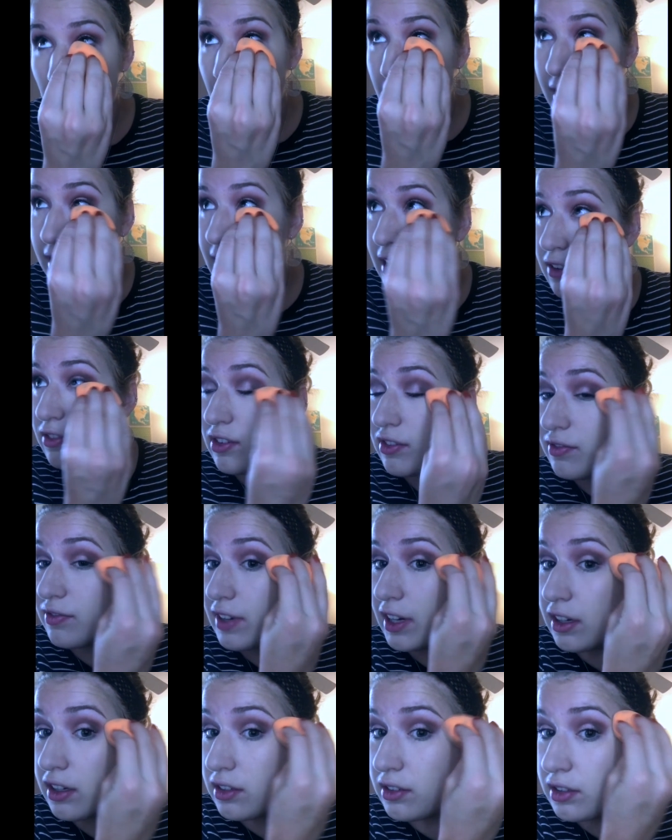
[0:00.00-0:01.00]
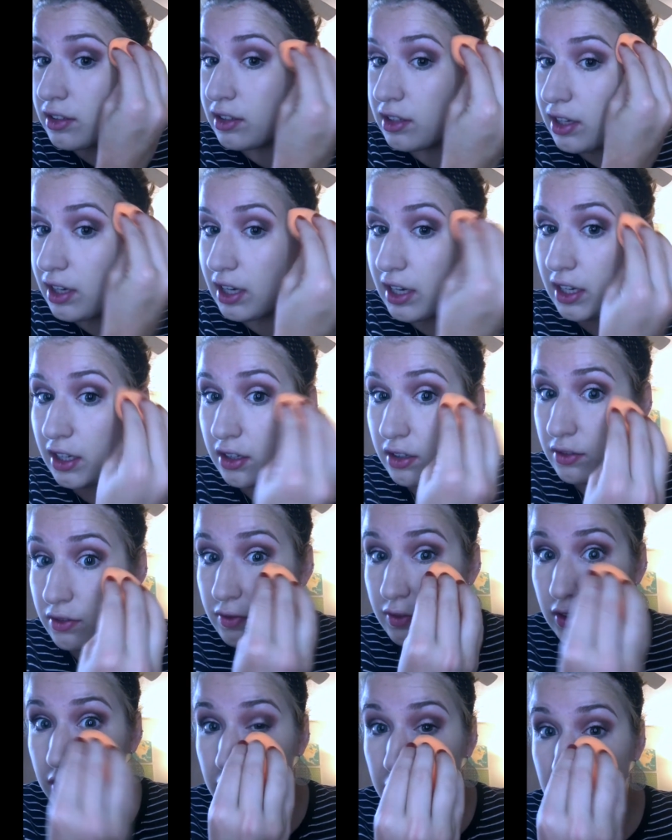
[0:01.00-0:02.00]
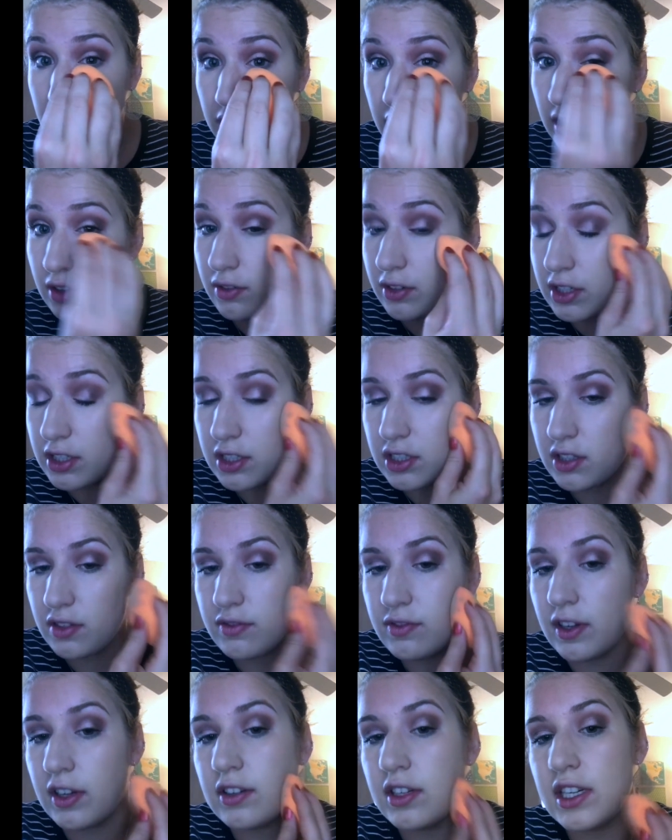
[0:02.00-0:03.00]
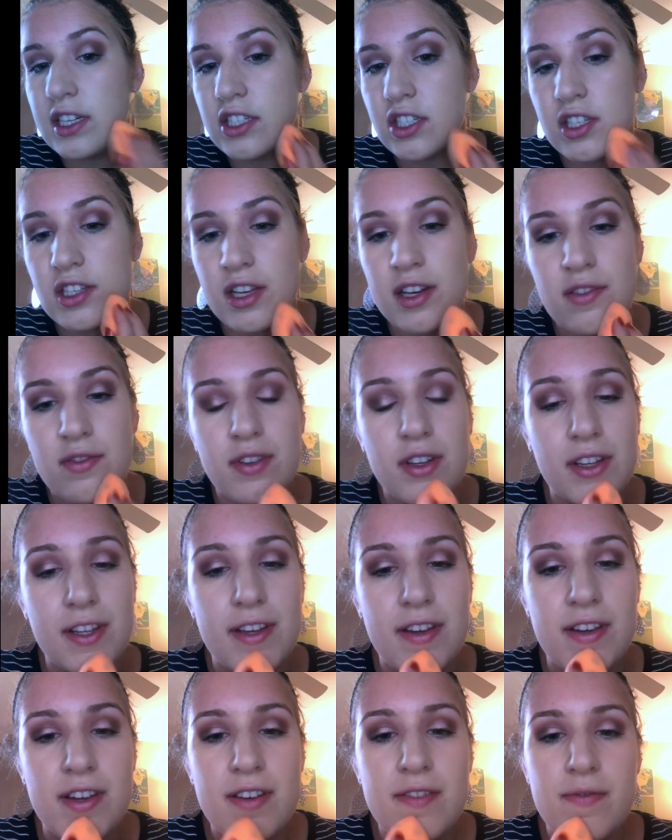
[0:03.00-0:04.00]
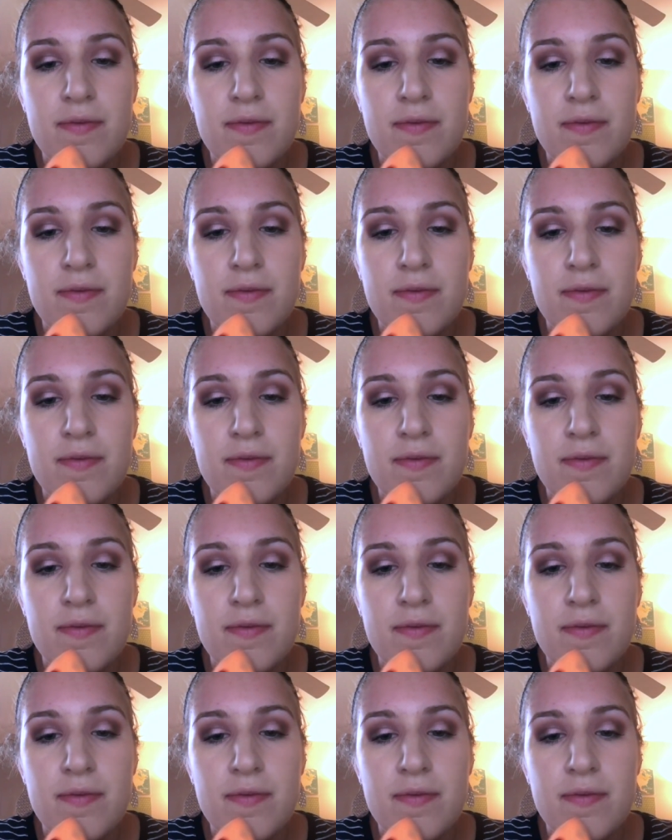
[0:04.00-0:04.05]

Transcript: I haven't found a good full coverage foundation that really